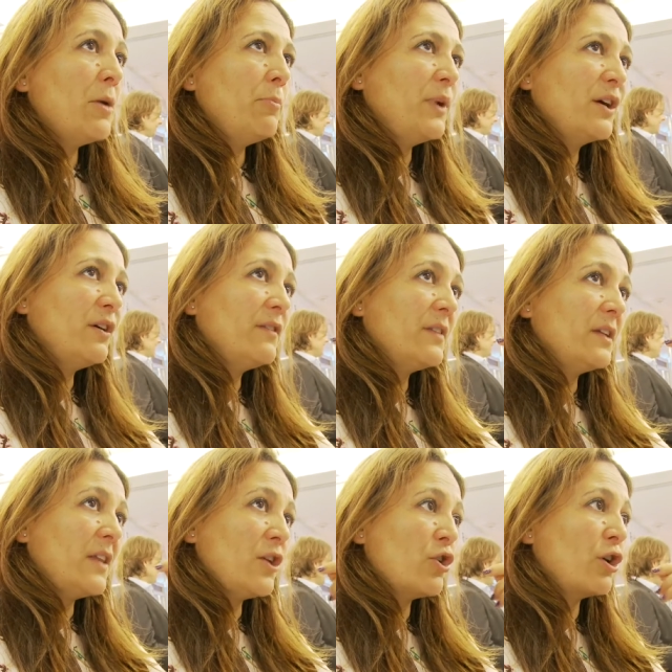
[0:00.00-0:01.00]
because
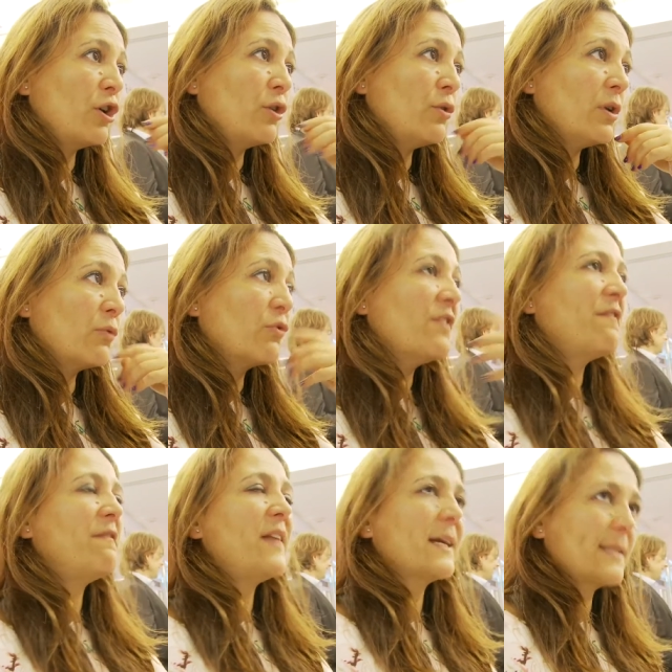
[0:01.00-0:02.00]
they are
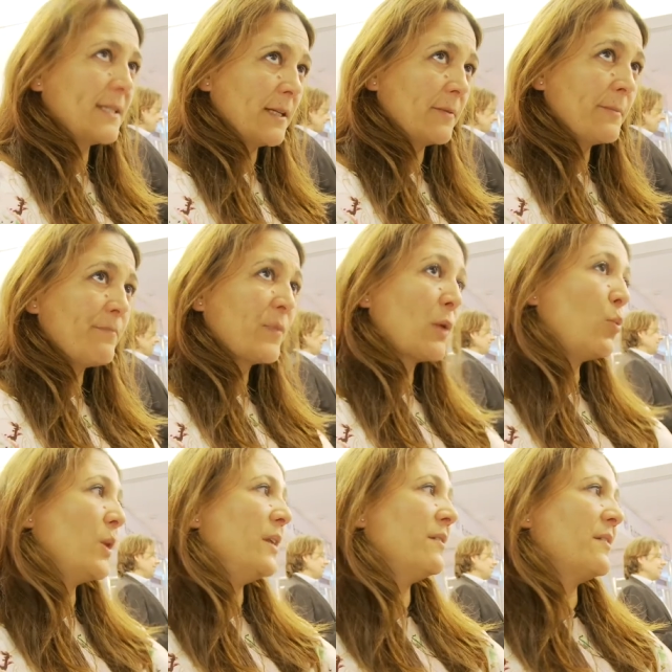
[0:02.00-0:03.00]
reflecting
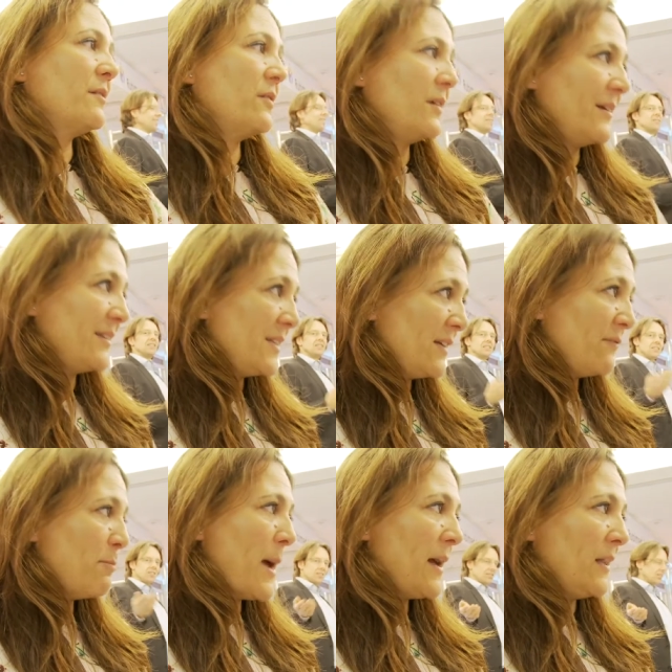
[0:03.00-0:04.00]
what is the
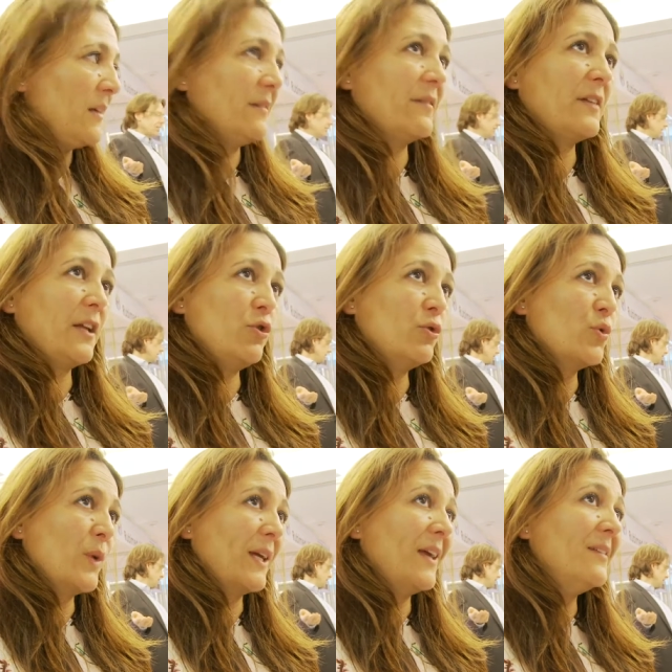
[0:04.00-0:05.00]
balance that you're
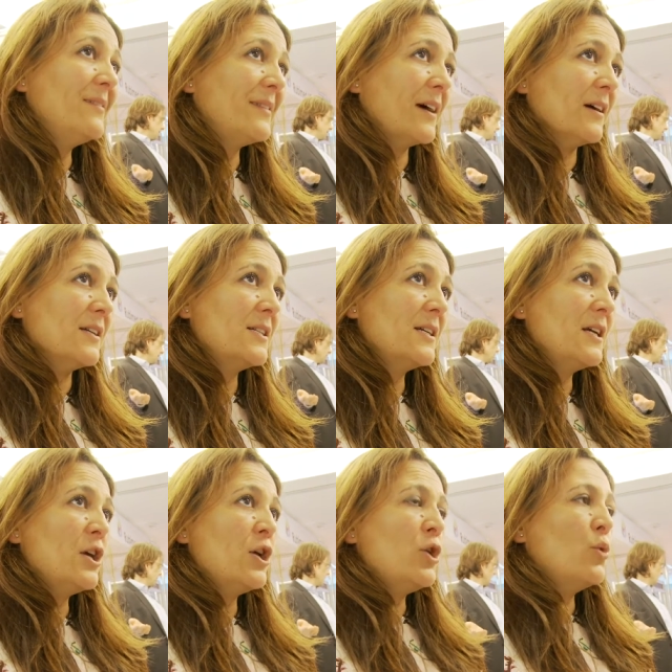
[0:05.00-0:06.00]
doing inside
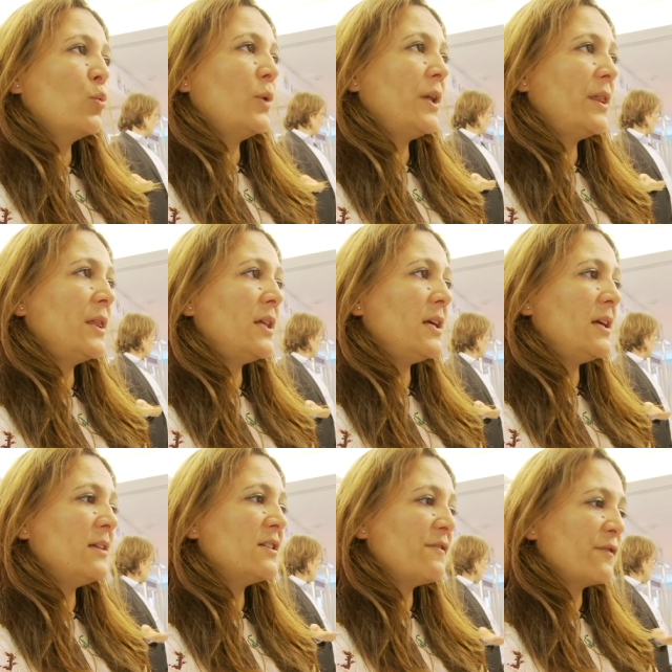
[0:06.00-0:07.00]
with
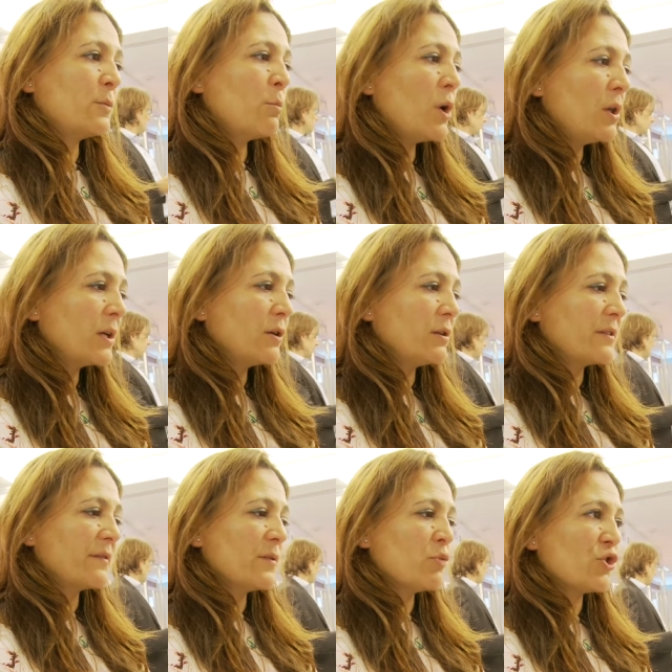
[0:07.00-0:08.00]
the different molecules
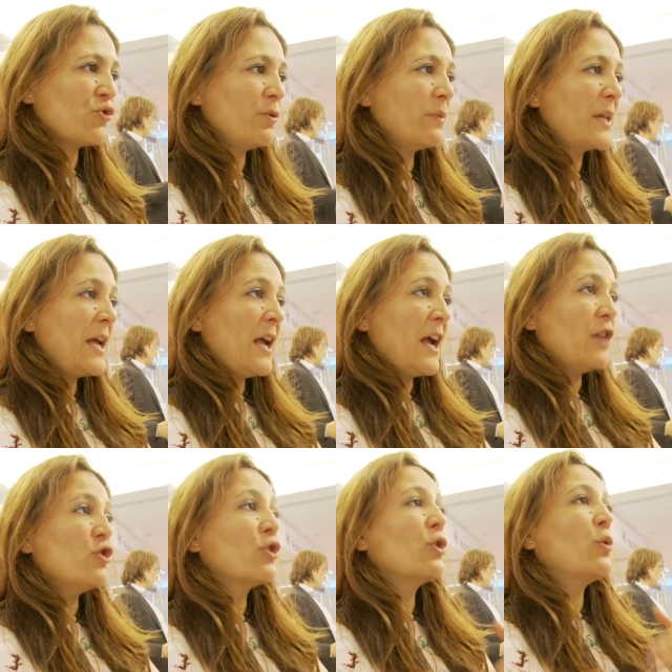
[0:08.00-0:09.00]
of the mushrooms,
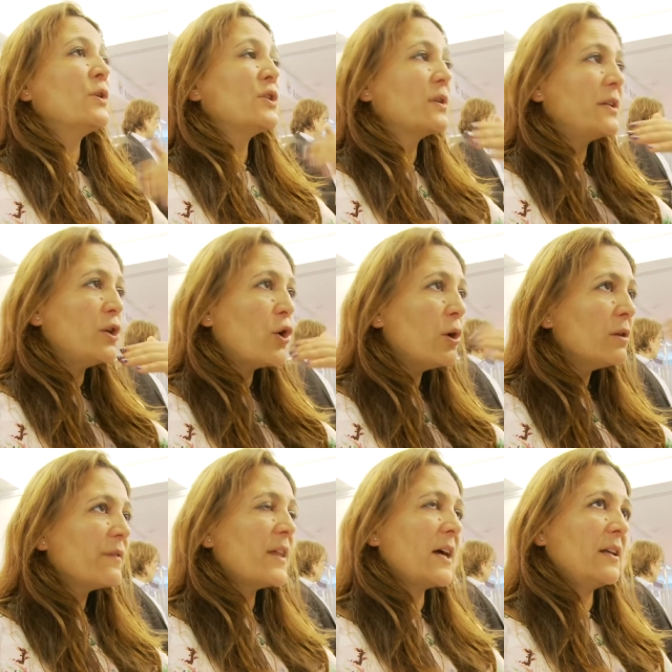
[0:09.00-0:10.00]
and you're going to see all
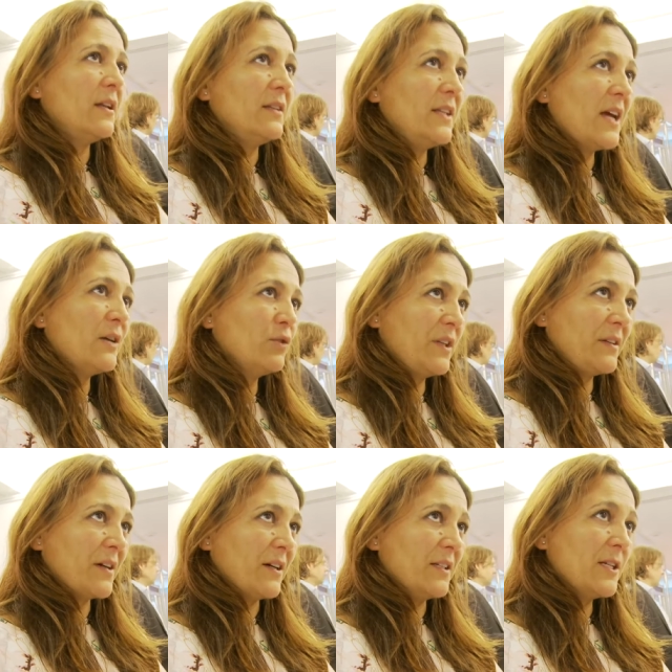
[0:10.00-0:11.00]
of that in the
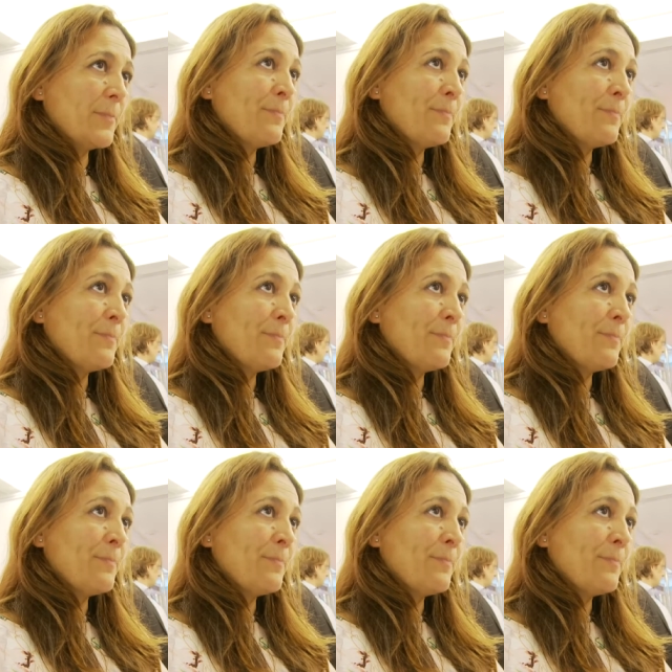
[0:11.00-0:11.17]
outside.